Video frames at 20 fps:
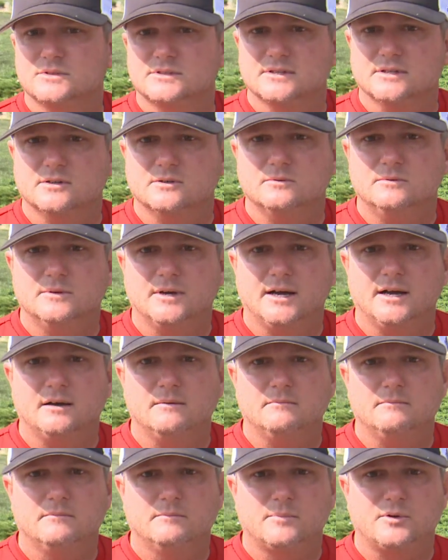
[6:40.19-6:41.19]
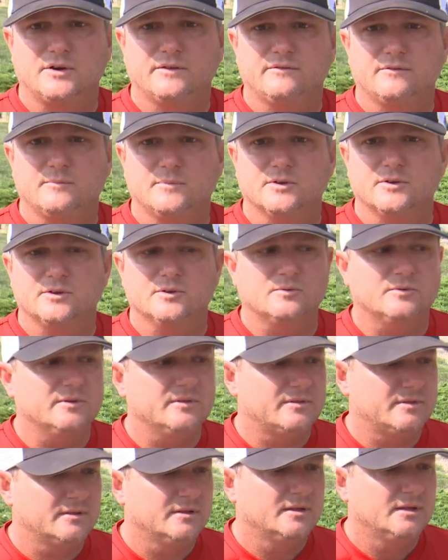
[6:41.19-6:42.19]
So, pretty familiar
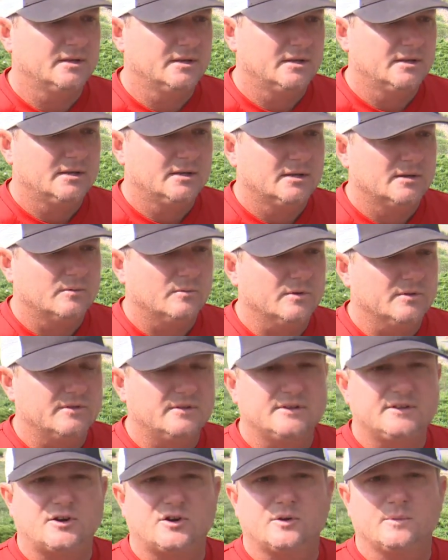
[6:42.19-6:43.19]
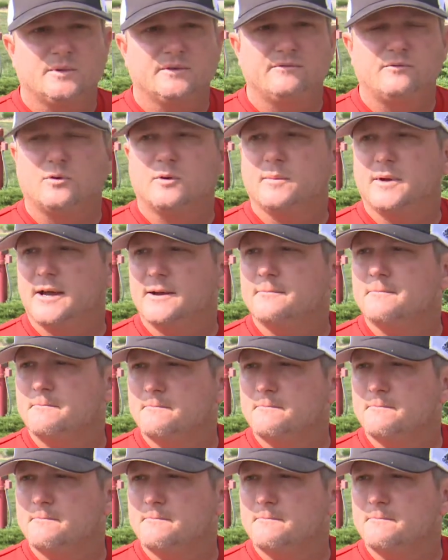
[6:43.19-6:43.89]
with the tournament format.